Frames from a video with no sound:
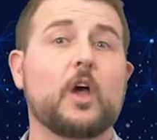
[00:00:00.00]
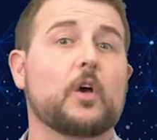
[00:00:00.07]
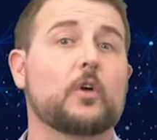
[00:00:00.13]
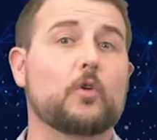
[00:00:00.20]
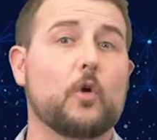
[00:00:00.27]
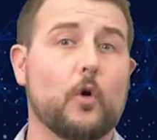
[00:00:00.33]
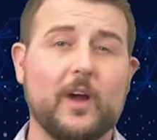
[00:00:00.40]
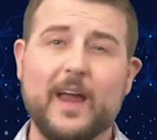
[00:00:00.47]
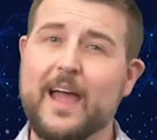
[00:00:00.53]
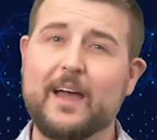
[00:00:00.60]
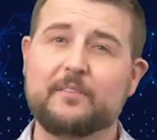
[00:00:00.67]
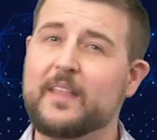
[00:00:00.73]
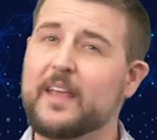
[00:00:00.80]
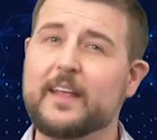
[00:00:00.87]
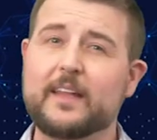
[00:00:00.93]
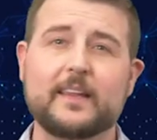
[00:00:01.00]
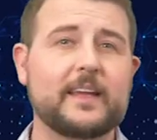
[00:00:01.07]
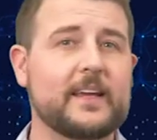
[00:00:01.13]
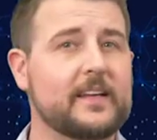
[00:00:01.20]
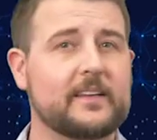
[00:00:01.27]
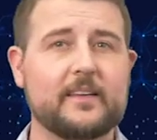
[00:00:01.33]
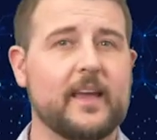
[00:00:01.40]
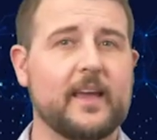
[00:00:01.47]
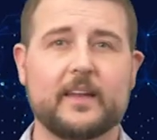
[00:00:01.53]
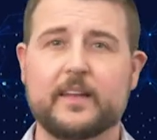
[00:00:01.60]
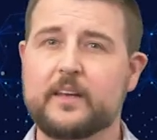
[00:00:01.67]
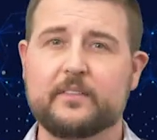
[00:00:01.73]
nor have they leaked any